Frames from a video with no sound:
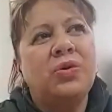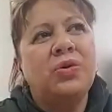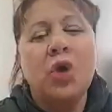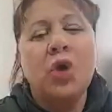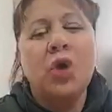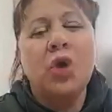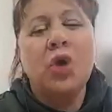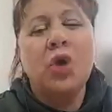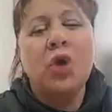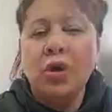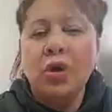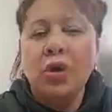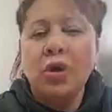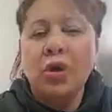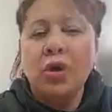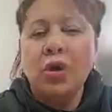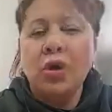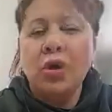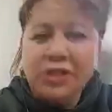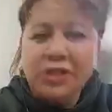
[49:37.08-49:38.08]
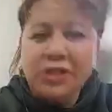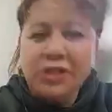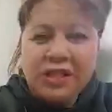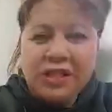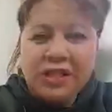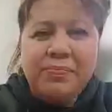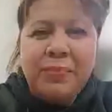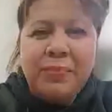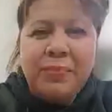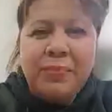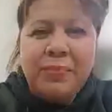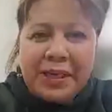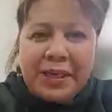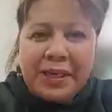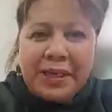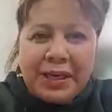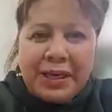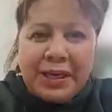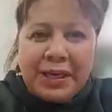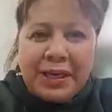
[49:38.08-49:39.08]
not speaking
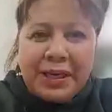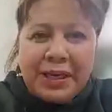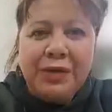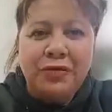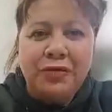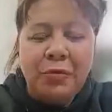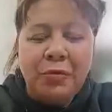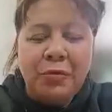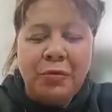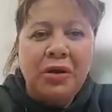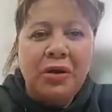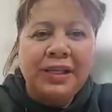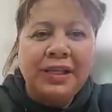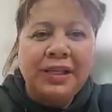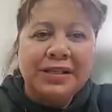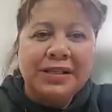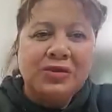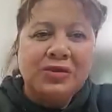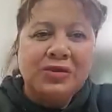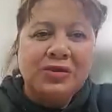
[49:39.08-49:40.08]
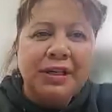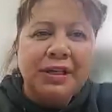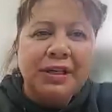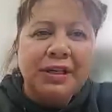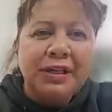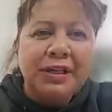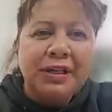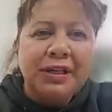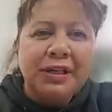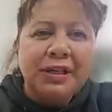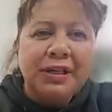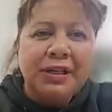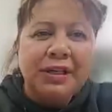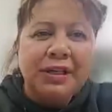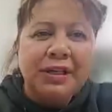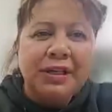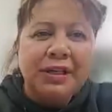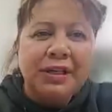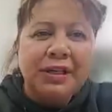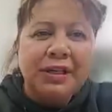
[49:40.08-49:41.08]
for Māori is really
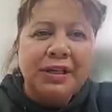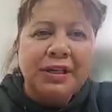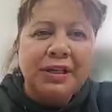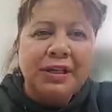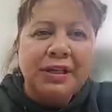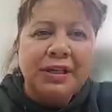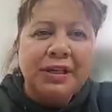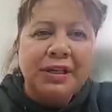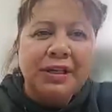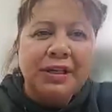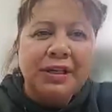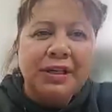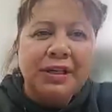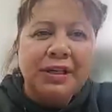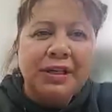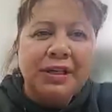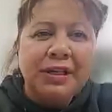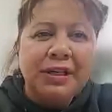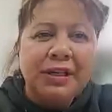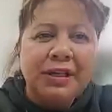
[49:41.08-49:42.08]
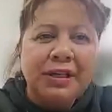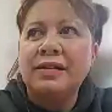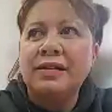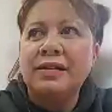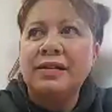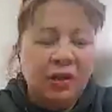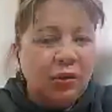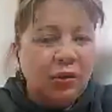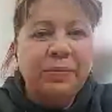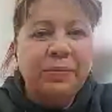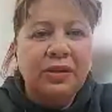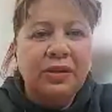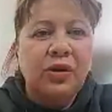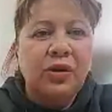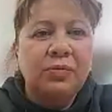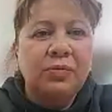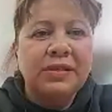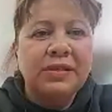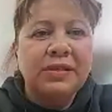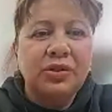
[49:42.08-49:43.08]
important, that if
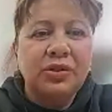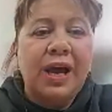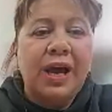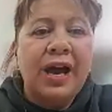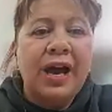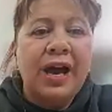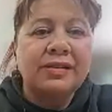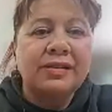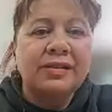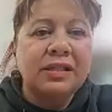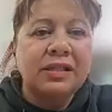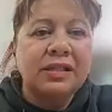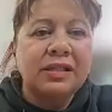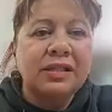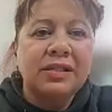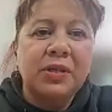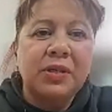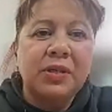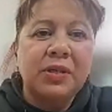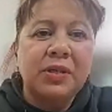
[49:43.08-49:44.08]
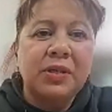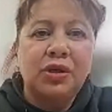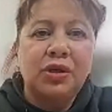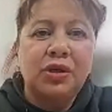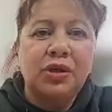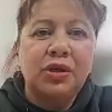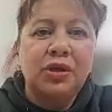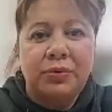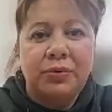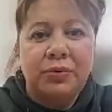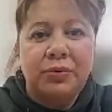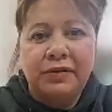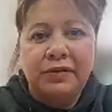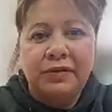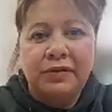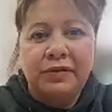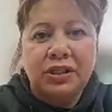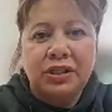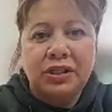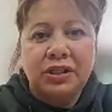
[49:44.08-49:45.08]
Māori are not in the races, especially your
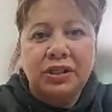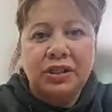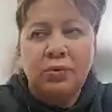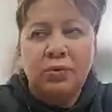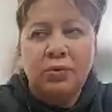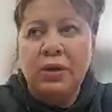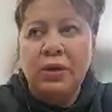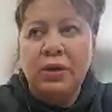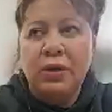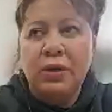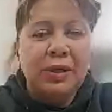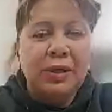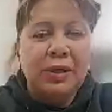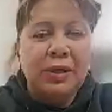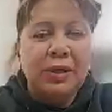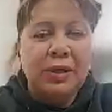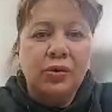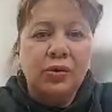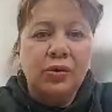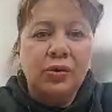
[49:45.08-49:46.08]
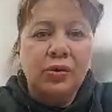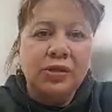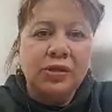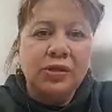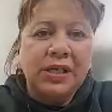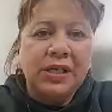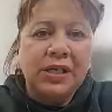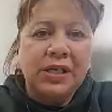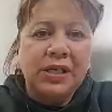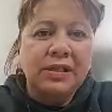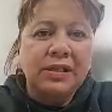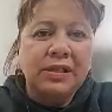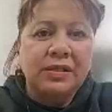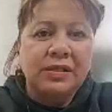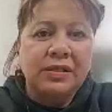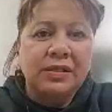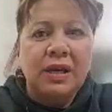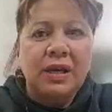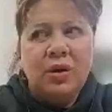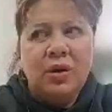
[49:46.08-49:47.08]
professional political spaces,
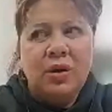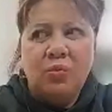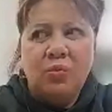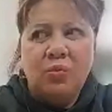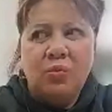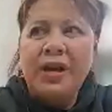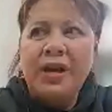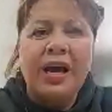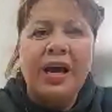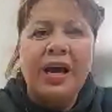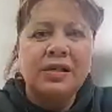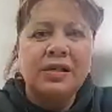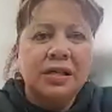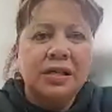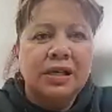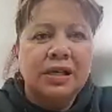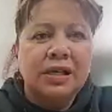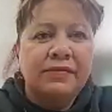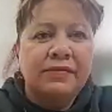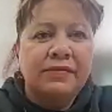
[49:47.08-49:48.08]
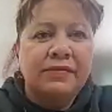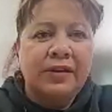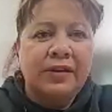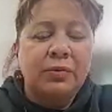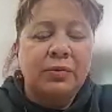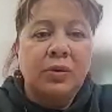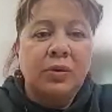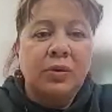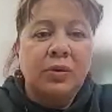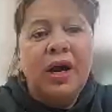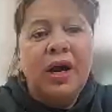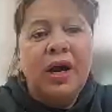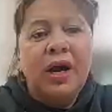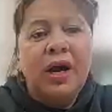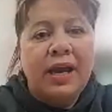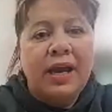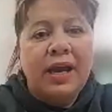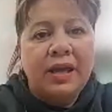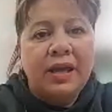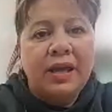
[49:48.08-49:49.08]
where are tangata whenua? Why
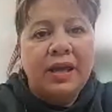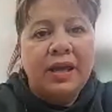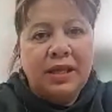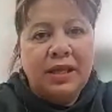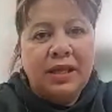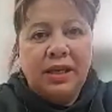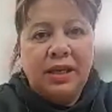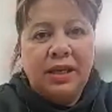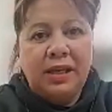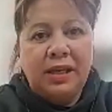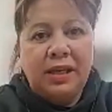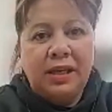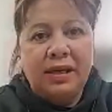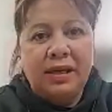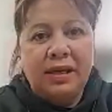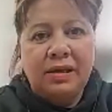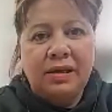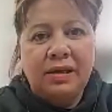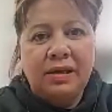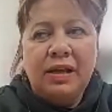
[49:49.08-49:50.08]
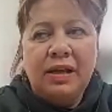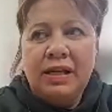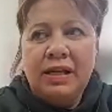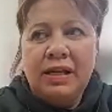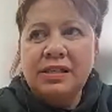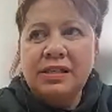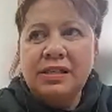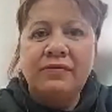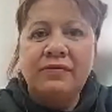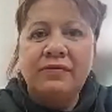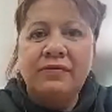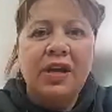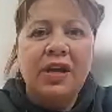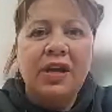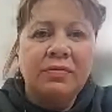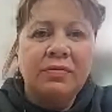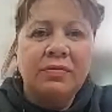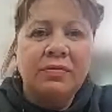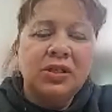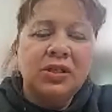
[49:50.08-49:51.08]
aren't they here? Let's invite
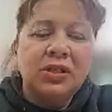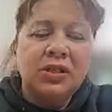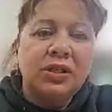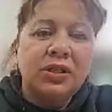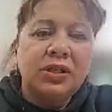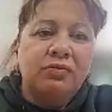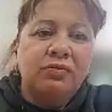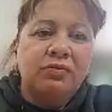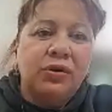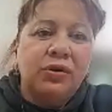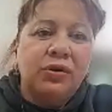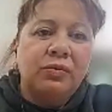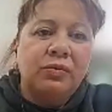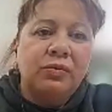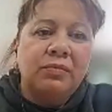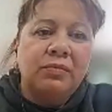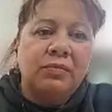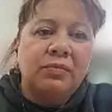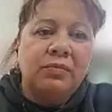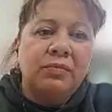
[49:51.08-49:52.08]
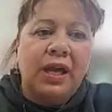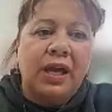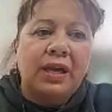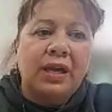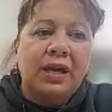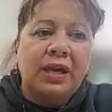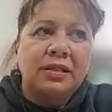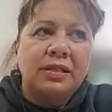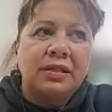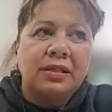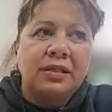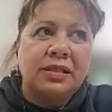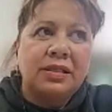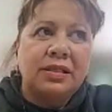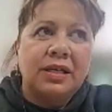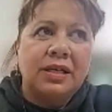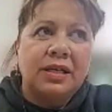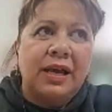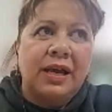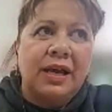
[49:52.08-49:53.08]
them into the room and
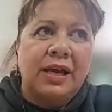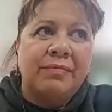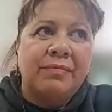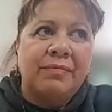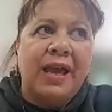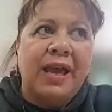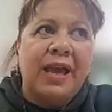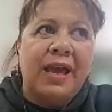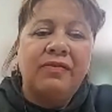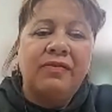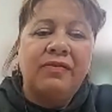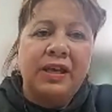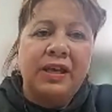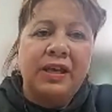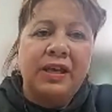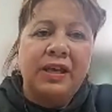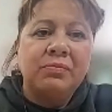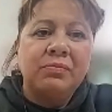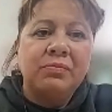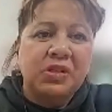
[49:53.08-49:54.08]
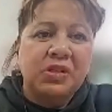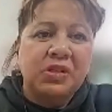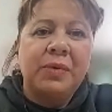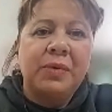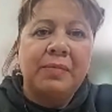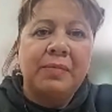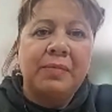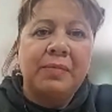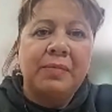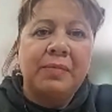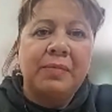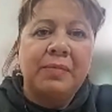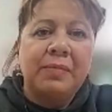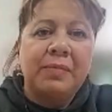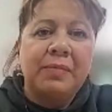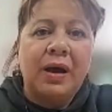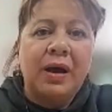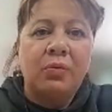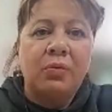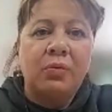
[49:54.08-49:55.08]
have them speak about
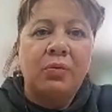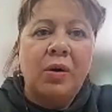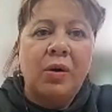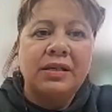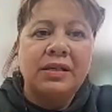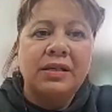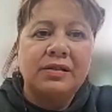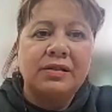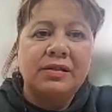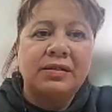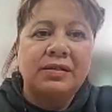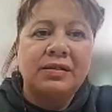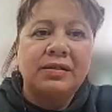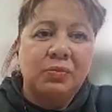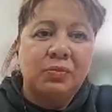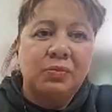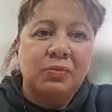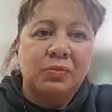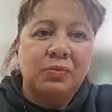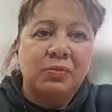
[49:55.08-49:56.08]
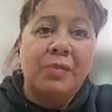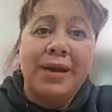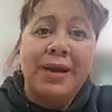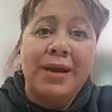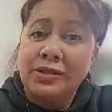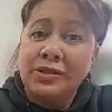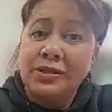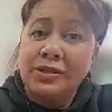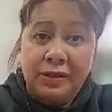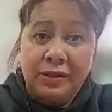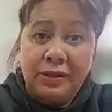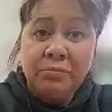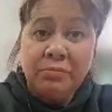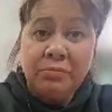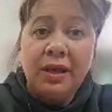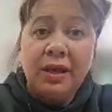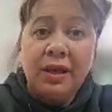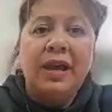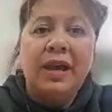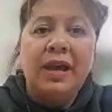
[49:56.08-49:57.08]
what matters to
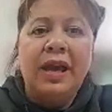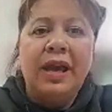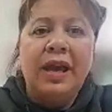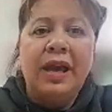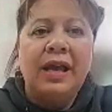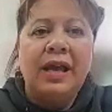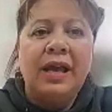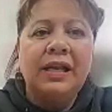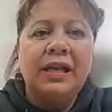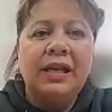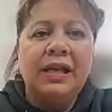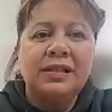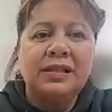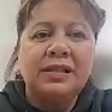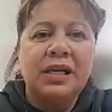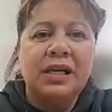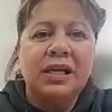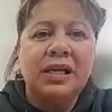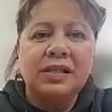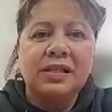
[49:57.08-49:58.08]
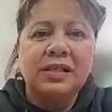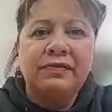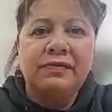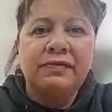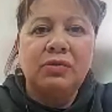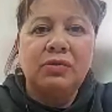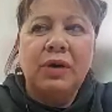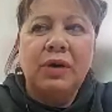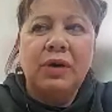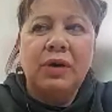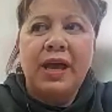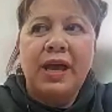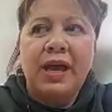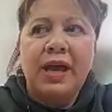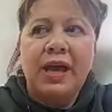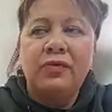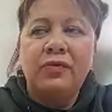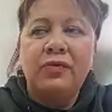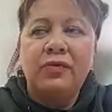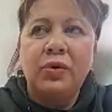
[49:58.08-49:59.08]
them, and let tangata whenua
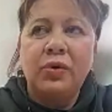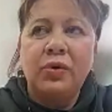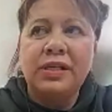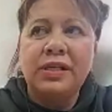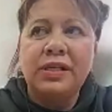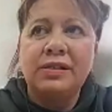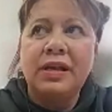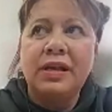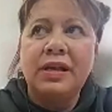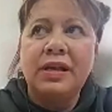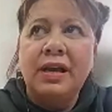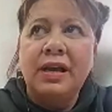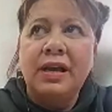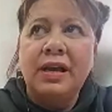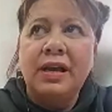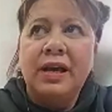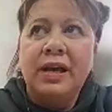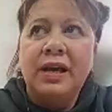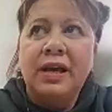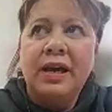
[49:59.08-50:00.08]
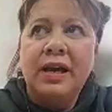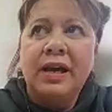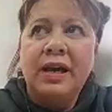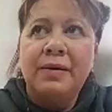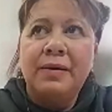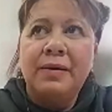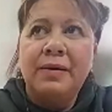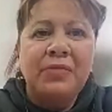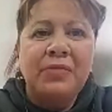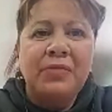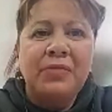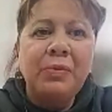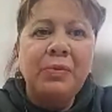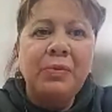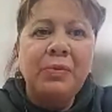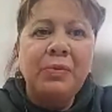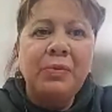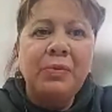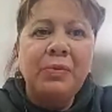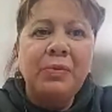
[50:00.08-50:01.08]
have a voice.
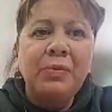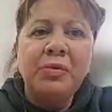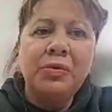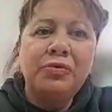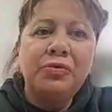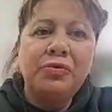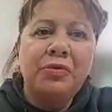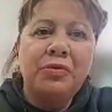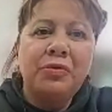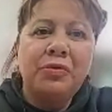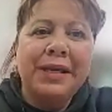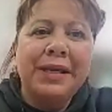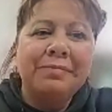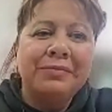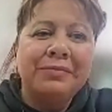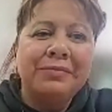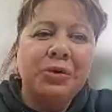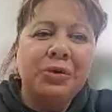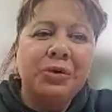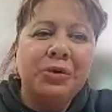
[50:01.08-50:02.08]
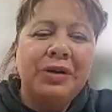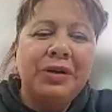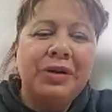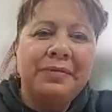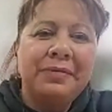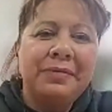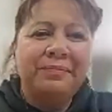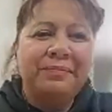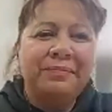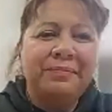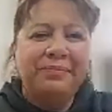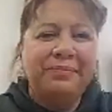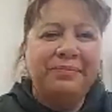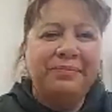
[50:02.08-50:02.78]
That would be all from me. Kia ora.